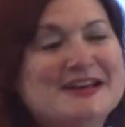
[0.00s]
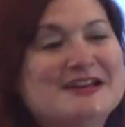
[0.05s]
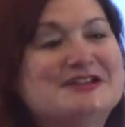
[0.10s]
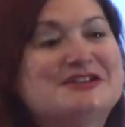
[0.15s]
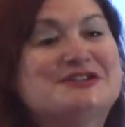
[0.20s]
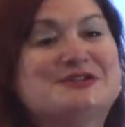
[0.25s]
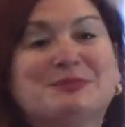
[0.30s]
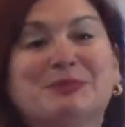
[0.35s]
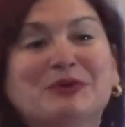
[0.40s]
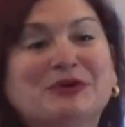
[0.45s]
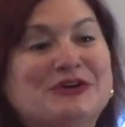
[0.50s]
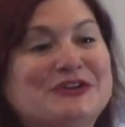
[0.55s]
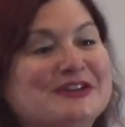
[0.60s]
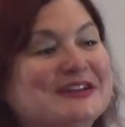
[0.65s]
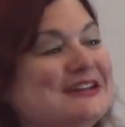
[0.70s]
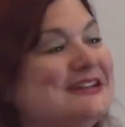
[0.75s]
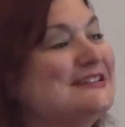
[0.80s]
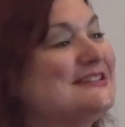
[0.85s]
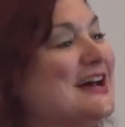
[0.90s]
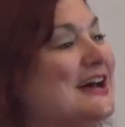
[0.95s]
Spoiled and
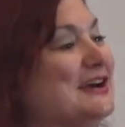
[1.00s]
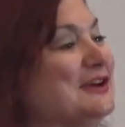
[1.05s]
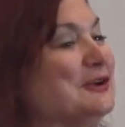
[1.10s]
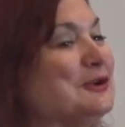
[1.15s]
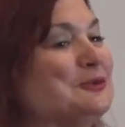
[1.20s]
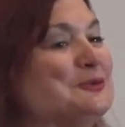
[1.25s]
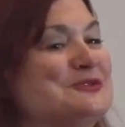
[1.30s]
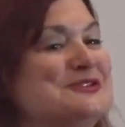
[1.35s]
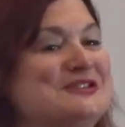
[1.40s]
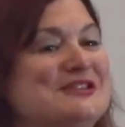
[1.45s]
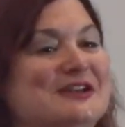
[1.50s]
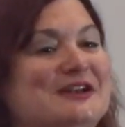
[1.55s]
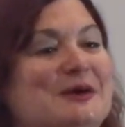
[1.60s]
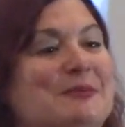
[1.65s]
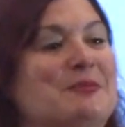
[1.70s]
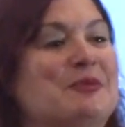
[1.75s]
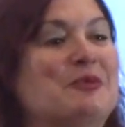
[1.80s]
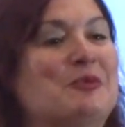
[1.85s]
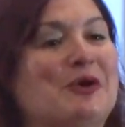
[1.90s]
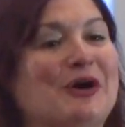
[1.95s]
entitled was the
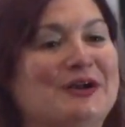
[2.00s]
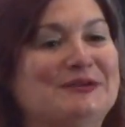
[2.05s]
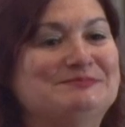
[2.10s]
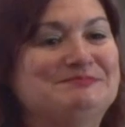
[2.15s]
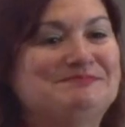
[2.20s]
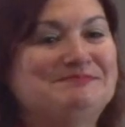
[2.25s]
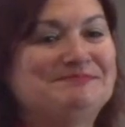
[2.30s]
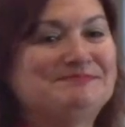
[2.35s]
number one.